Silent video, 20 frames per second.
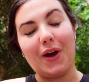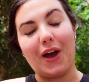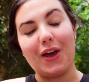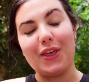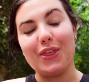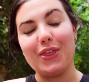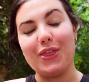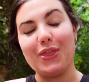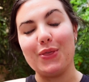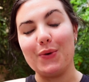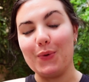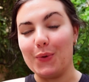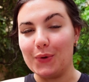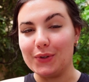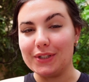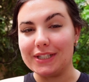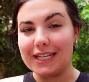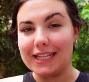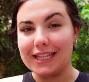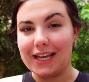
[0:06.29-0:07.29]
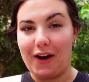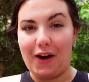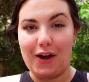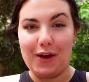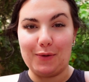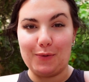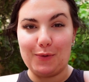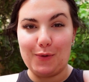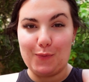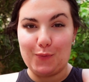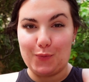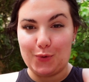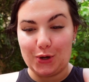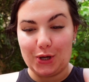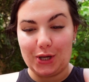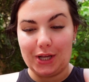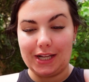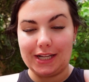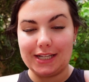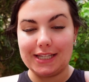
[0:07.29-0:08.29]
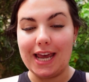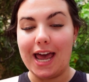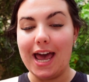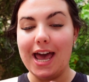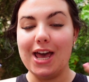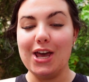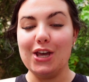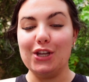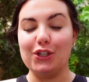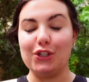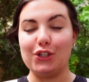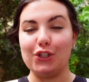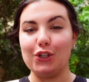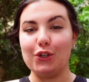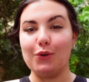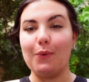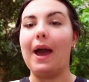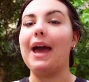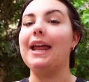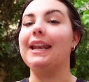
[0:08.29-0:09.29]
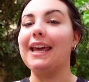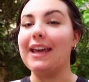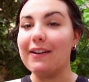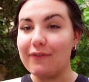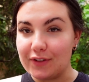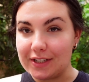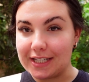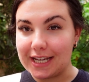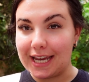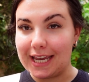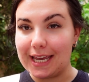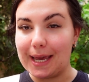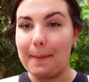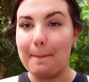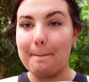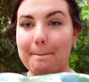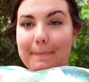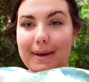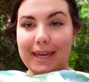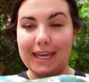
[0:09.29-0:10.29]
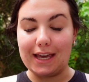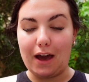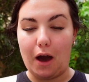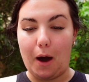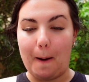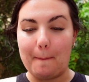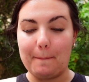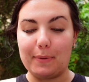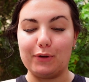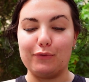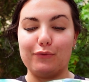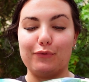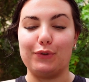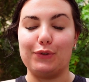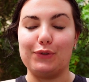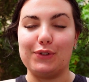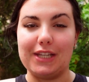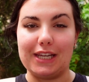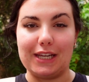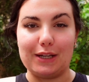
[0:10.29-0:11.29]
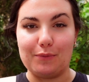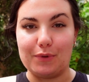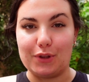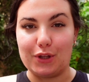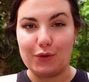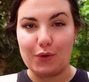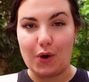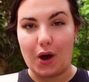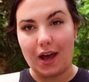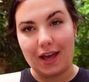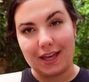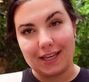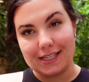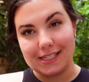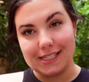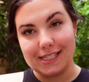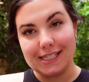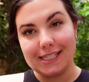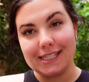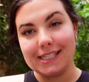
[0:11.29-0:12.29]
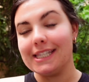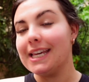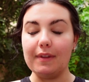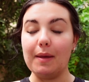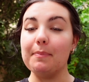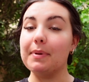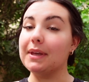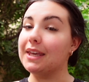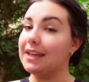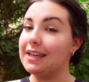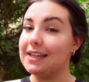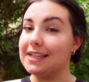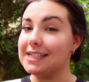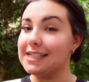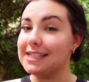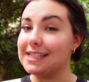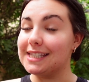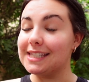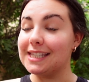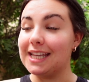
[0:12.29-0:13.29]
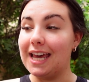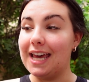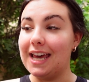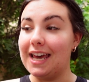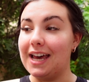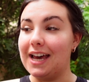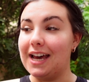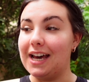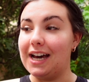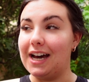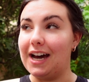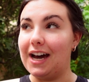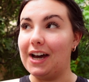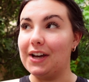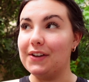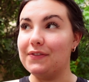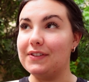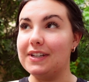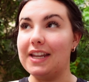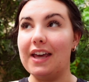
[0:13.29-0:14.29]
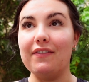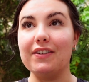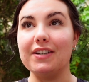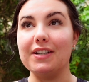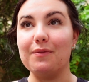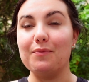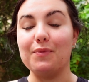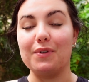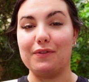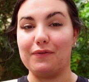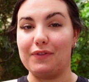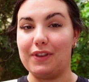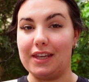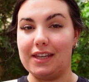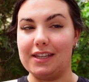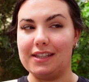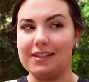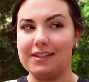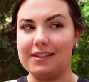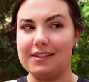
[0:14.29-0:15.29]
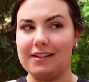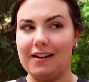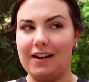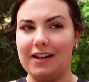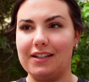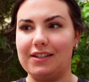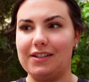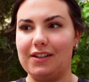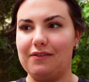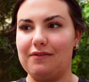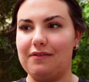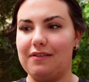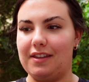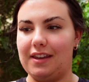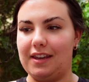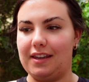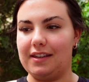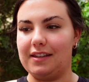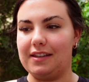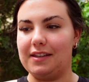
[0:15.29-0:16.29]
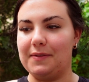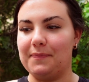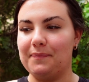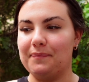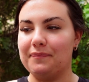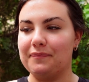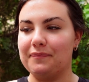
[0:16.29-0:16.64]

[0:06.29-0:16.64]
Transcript: I thought that I would do an everyday makeup routine with you guys because I've never done one of these, I don't think.